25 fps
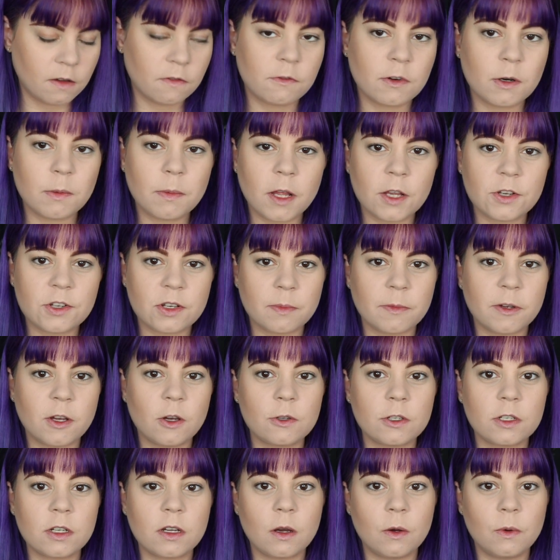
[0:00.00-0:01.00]
For blush, I'm
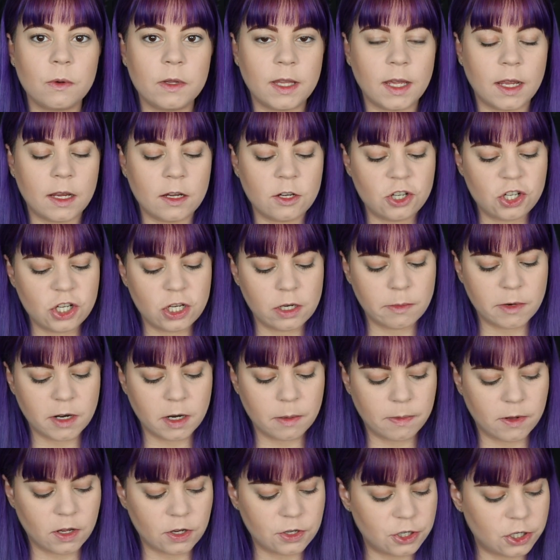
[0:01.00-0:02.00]
going to go with a
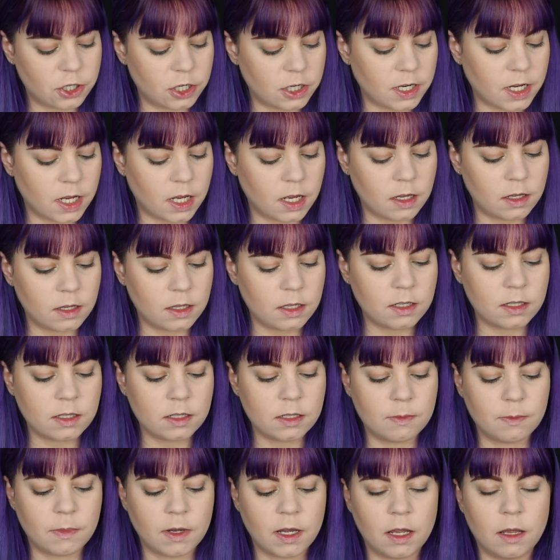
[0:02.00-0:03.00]
shimmery blush today, and this
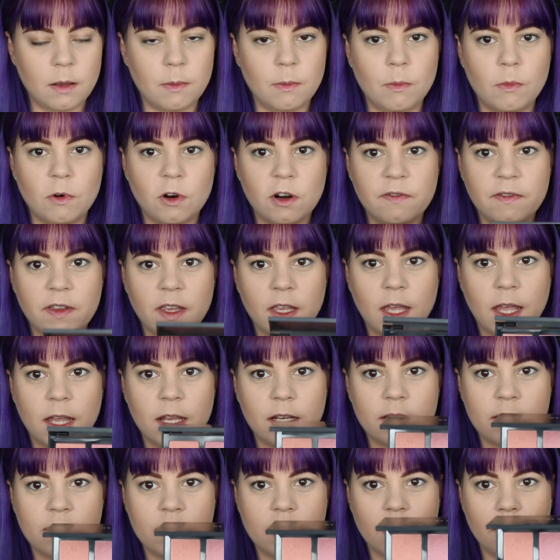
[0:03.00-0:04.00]
is my Morphe
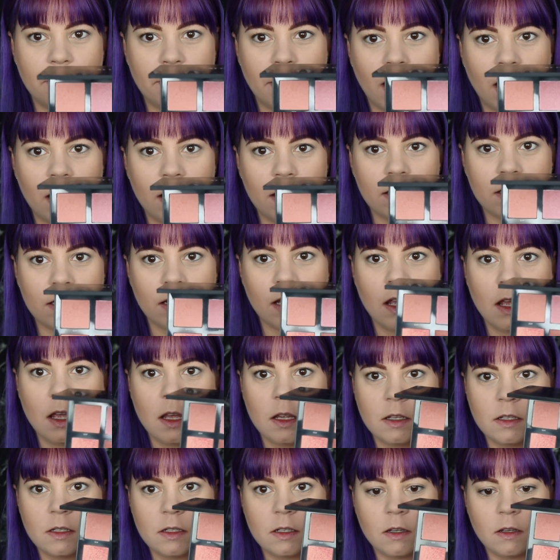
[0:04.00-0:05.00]
8C palette.
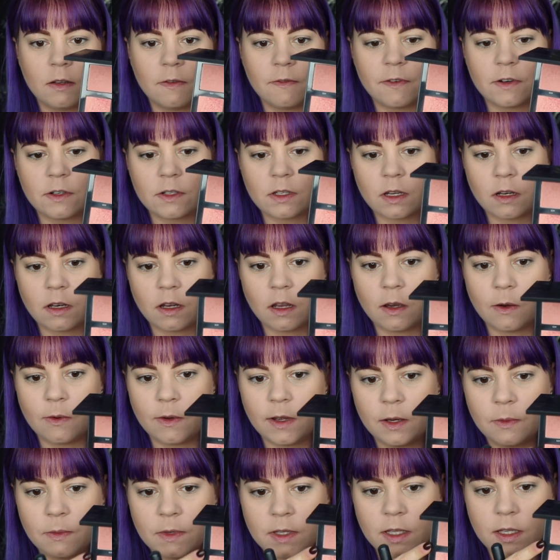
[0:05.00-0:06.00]
So I'm first going to
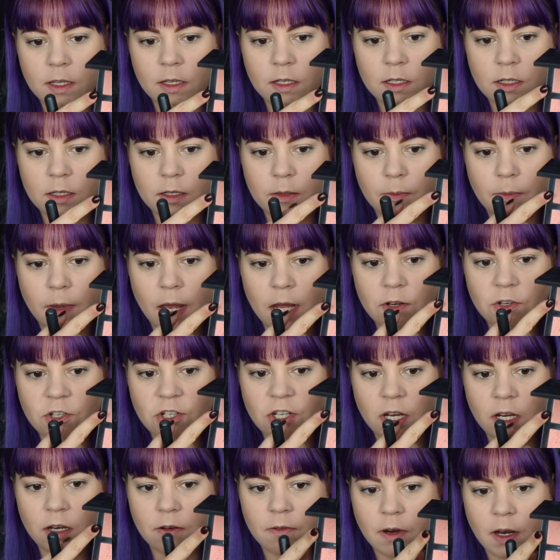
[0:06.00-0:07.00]
go in with this matte
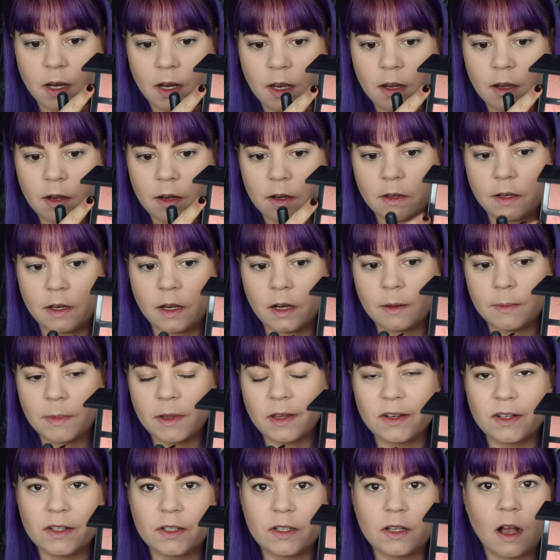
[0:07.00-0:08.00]
shade right here and then
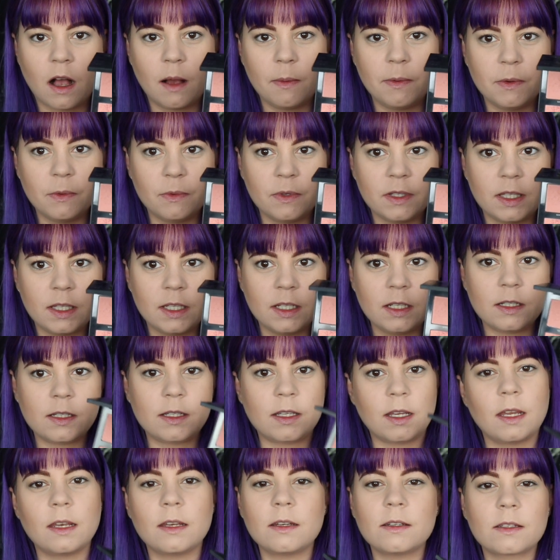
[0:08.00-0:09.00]
I'm going to top it with
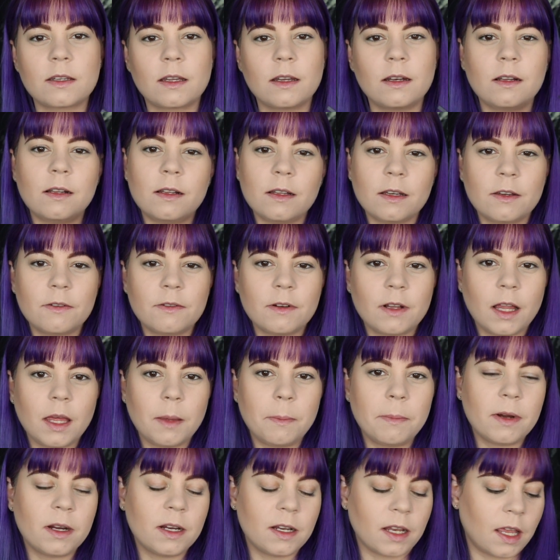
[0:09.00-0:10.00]
this and it's going to look
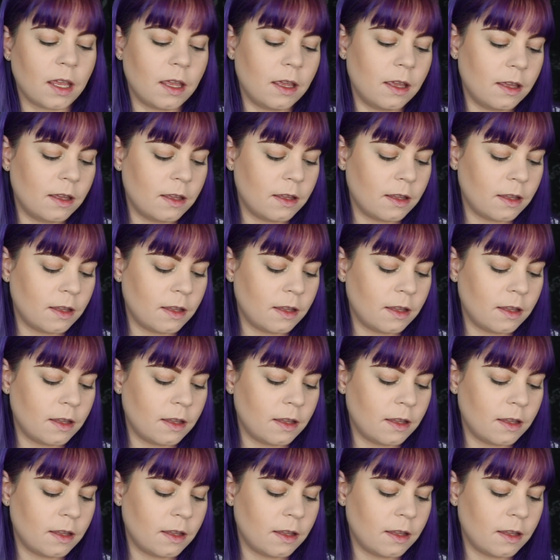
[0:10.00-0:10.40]
really pretty.